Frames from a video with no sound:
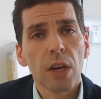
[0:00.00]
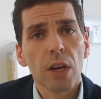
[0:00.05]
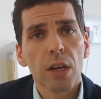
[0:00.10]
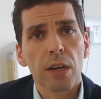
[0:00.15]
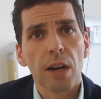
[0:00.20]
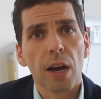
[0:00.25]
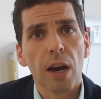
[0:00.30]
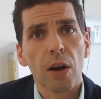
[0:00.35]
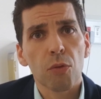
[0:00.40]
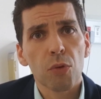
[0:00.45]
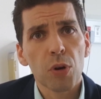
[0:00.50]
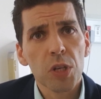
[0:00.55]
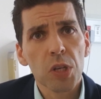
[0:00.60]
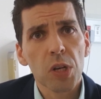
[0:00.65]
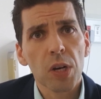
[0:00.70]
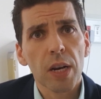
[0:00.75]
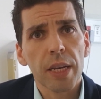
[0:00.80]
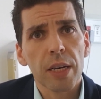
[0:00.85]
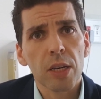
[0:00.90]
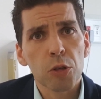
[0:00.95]
Now,
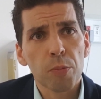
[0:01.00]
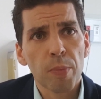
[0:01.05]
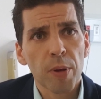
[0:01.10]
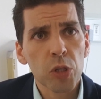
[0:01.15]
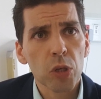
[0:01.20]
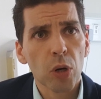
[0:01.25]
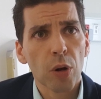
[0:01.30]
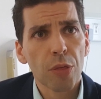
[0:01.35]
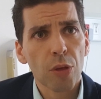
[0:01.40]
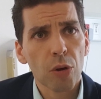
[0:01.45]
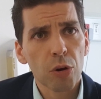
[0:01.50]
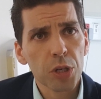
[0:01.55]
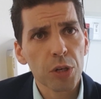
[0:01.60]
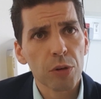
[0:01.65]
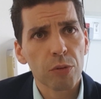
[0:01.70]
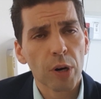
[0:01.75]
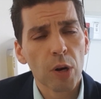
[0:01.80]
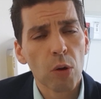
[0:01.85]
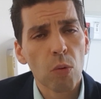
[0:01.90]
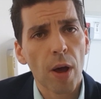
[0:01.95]
recently the special authority
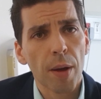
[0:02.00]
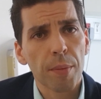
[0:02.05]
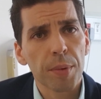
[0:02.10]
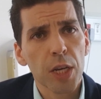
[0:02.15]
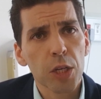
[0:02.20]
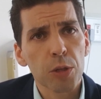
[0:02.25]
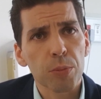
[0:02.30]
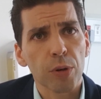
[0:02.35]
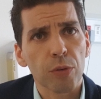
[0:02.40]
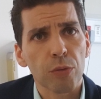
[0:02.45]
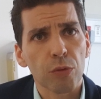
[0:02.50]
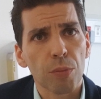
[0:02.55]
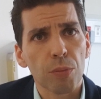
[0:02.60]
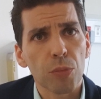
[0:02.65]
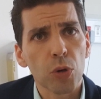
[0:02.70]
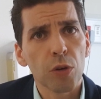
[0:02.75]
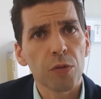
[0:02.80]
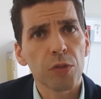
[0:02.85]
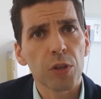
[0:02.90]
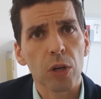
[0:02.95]
requirement has been
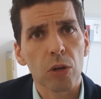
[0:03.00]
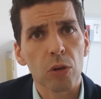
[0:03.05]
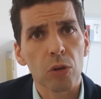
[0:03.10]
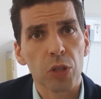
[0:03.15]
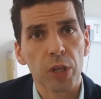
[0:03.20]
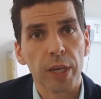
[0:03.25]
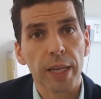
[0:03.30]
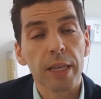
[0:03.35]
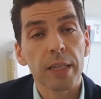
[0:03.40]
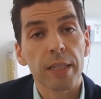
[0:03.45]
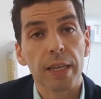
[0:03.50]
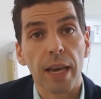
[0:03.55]
removed in New Zealand,